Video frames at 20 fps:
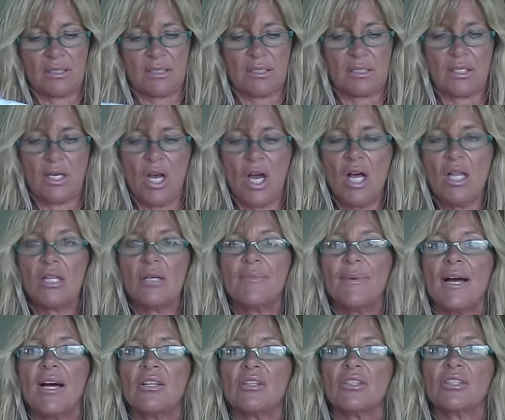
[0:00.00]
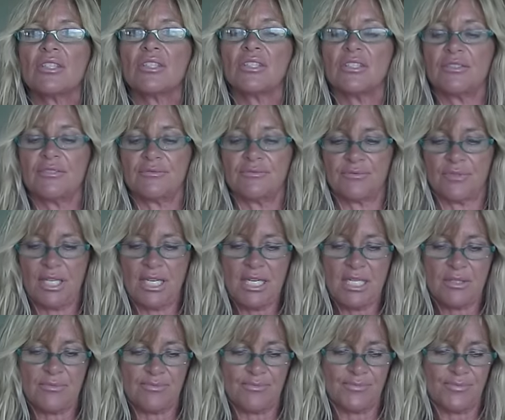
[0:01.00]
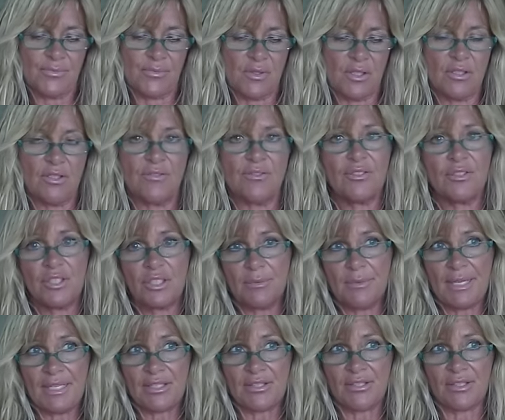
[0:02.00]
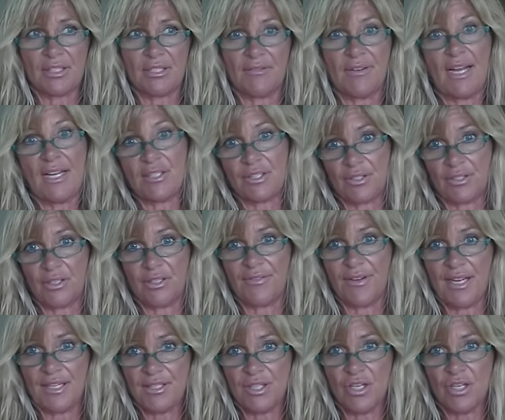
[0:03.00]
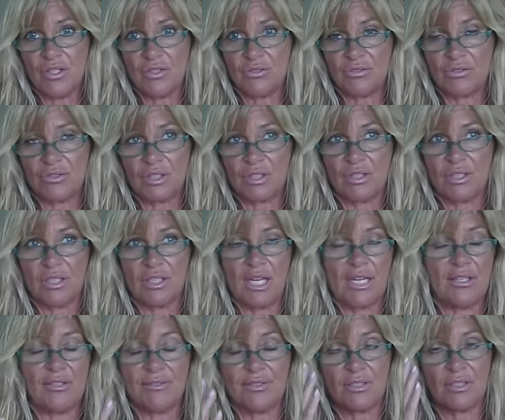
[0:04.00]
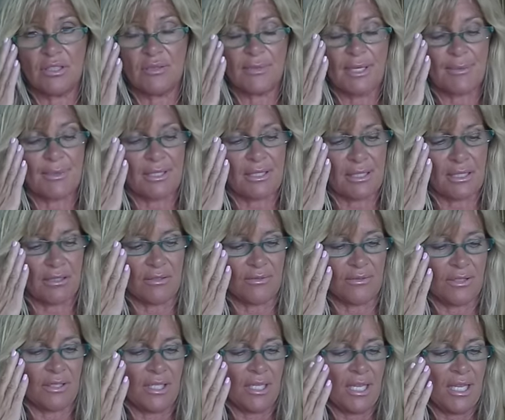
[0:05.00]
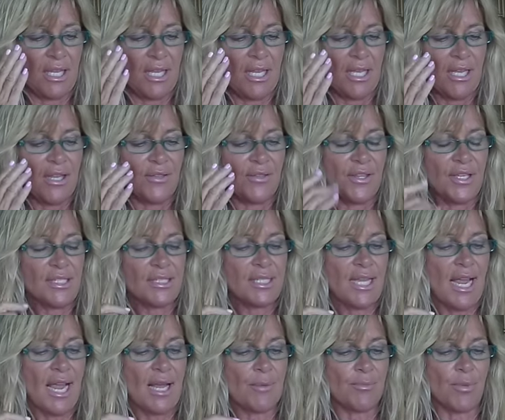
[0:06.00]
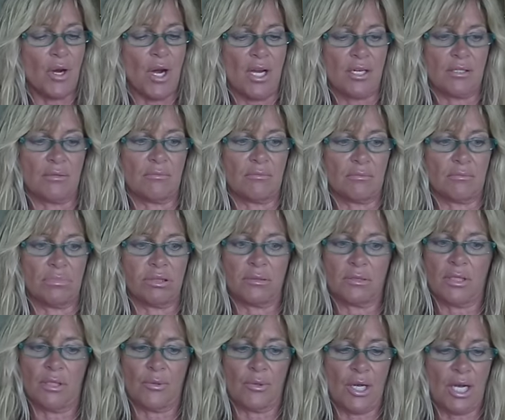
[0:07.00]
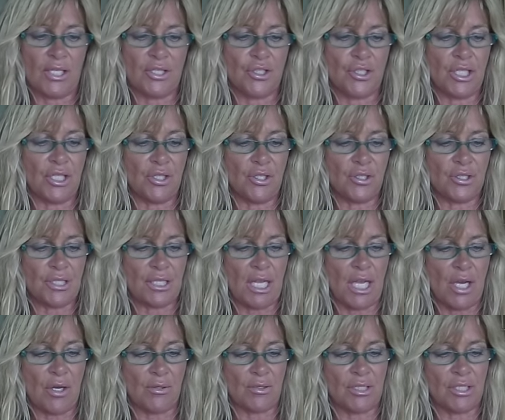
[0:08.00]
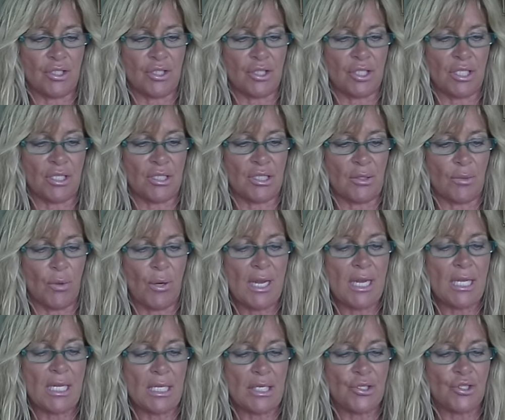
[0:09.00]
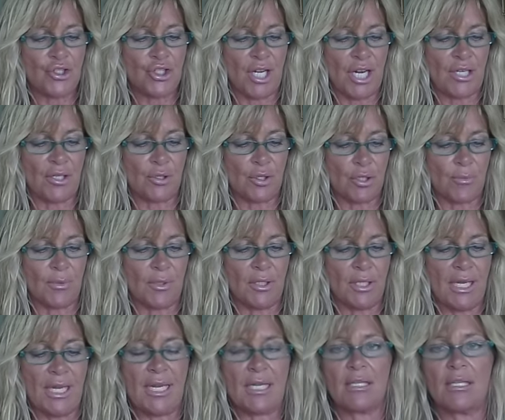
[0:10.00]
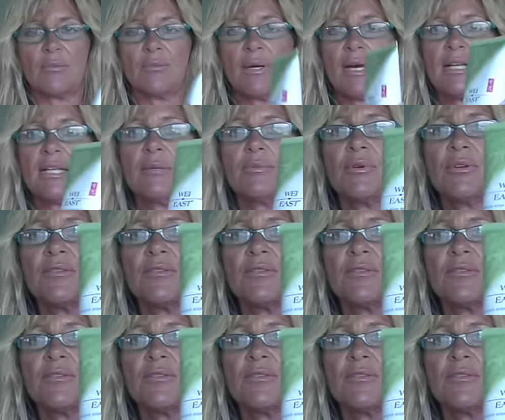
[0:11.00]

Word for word: it's all about looking good, right? And then you feel good about yourself. I do. If I don't look good, I don't feel good about myself. This I had bought, oh gosh, 10 years ago. It's a, Wei East China Herbal Hand and Body